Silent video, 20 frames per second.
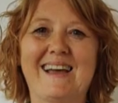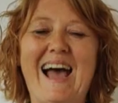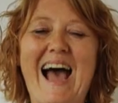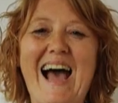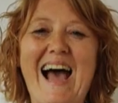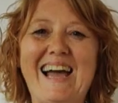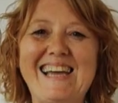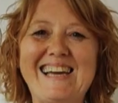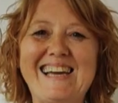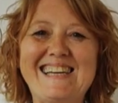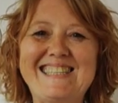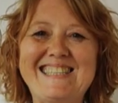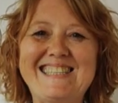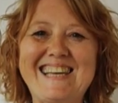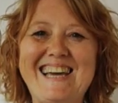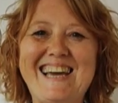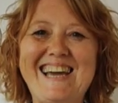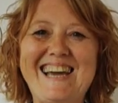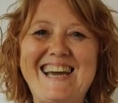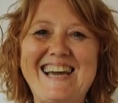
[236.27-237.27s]
Hi Year
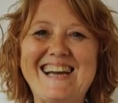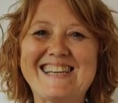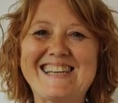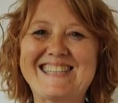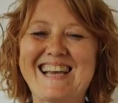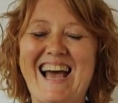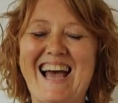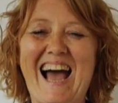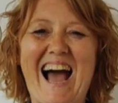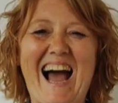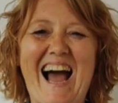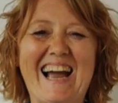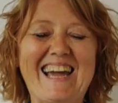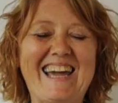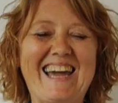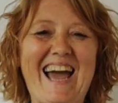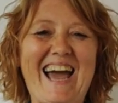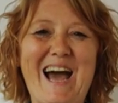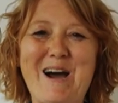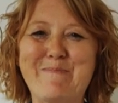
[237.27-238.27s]
6! I
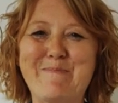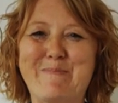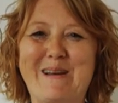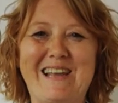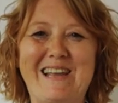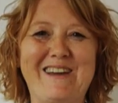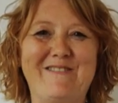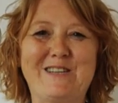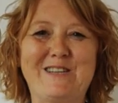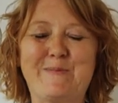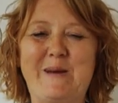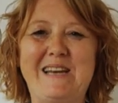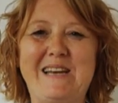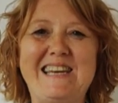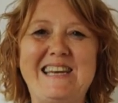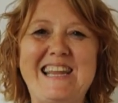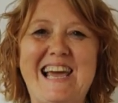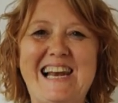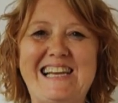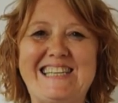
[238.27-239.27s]
can't believe it's
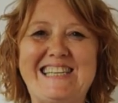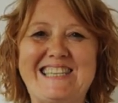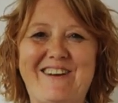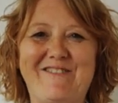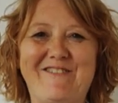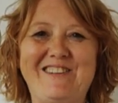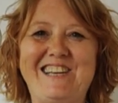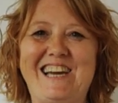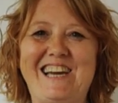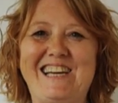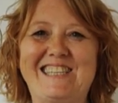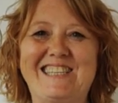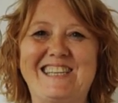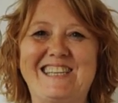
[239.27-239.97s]
been nearly 7 years